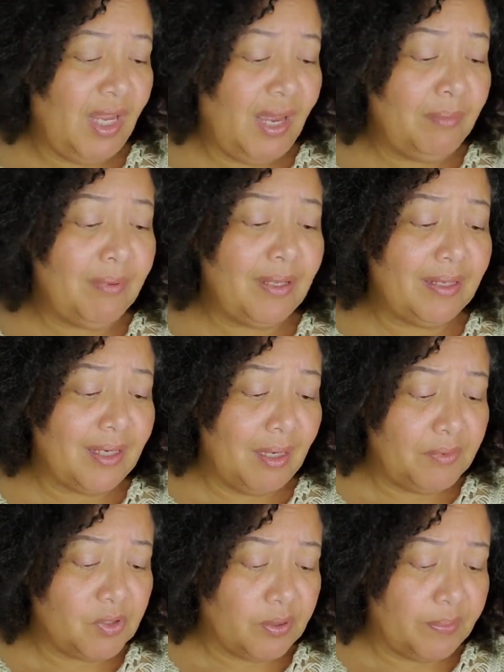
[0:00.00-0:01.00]
I'd be like,
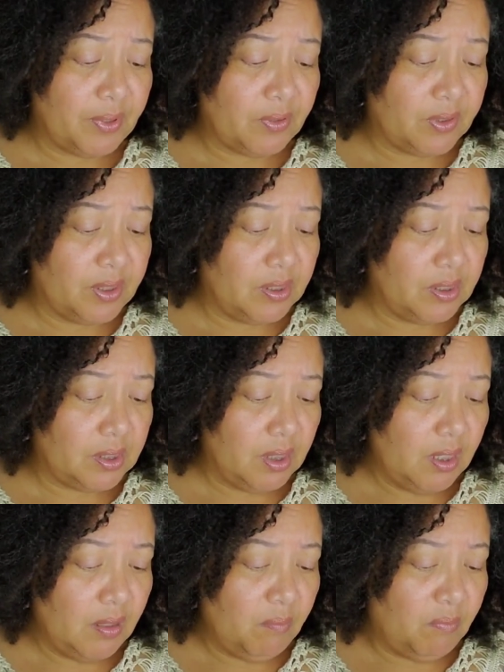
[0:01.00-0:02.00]
y'all be tripping on these
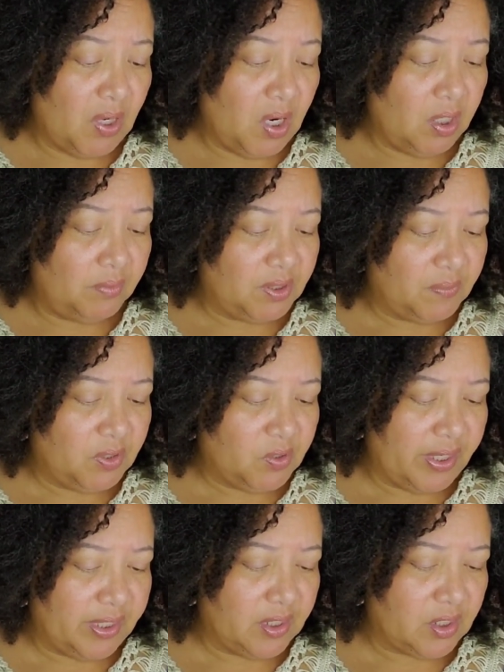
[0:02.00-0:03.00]
balms and be
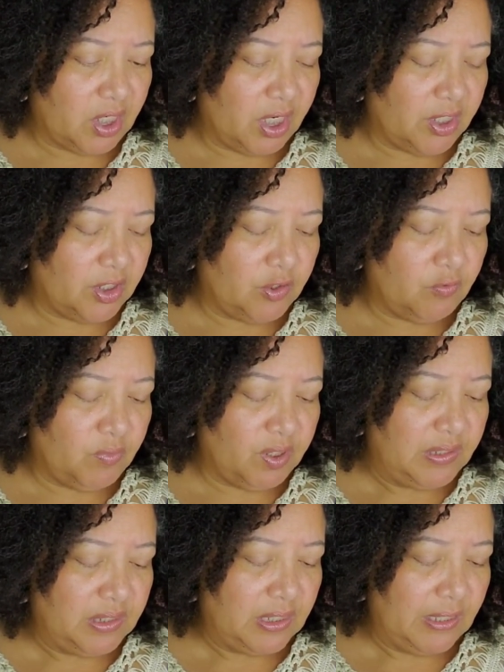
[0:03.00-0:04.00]
trying to charge too
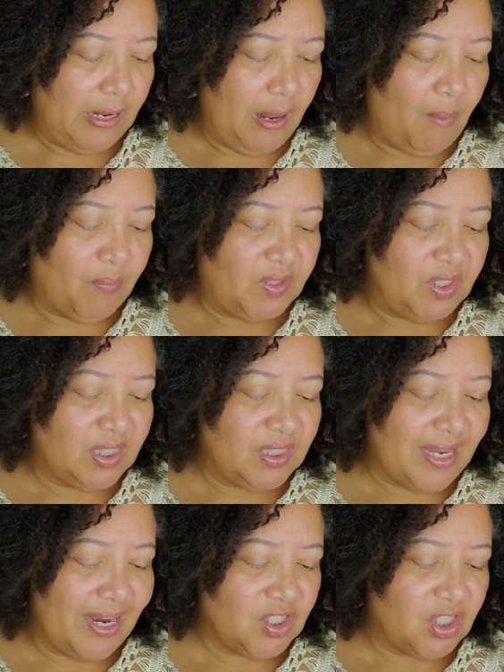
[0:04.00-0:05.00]
much. But this
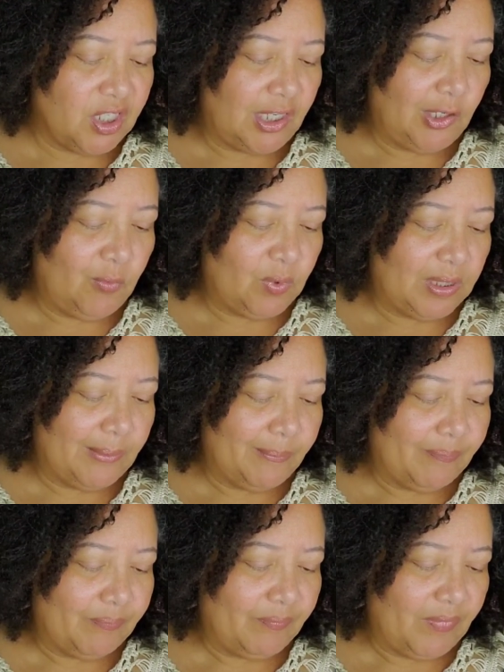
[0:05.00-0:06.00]
is actually a cute
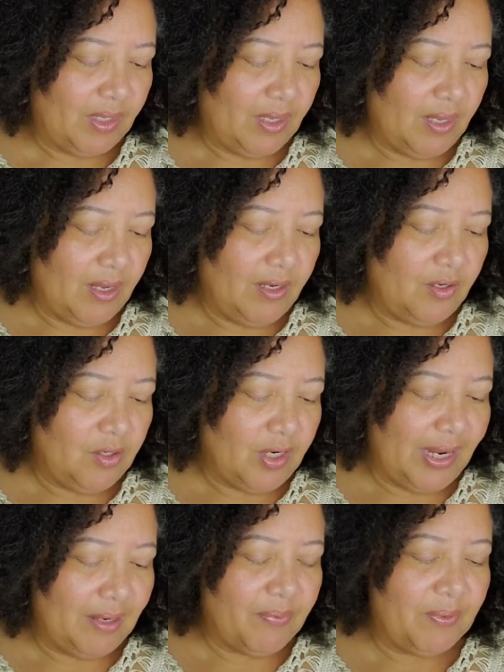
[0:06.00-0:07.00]
one. You
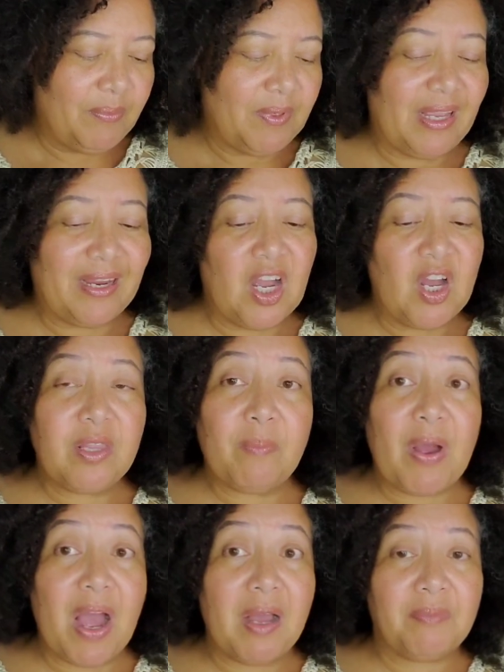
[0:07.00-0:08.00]
know how people be like, oh,
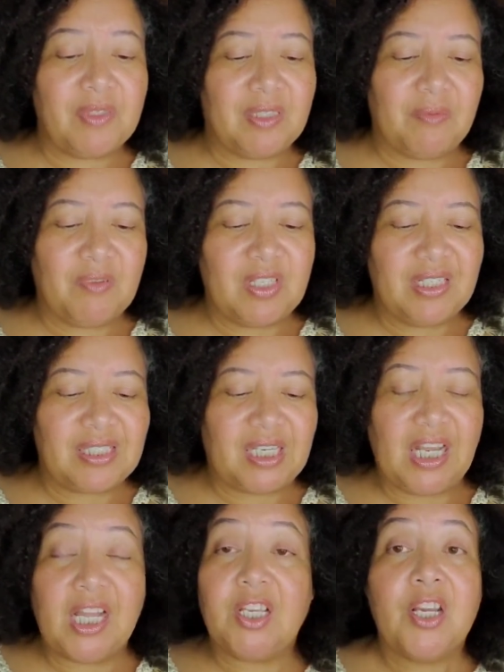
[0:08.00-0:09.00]
the balm does the
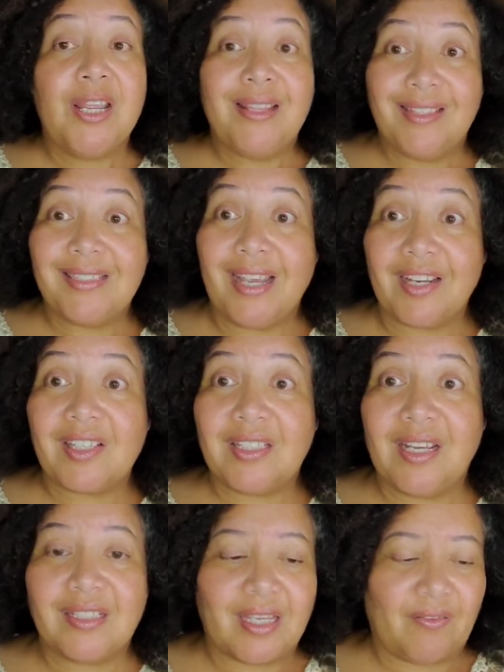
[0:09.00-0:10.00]
color. This
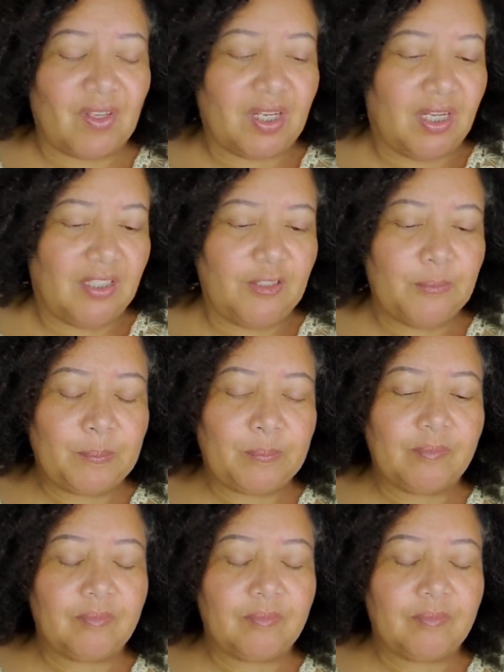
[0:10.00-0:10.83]
actually does have the color.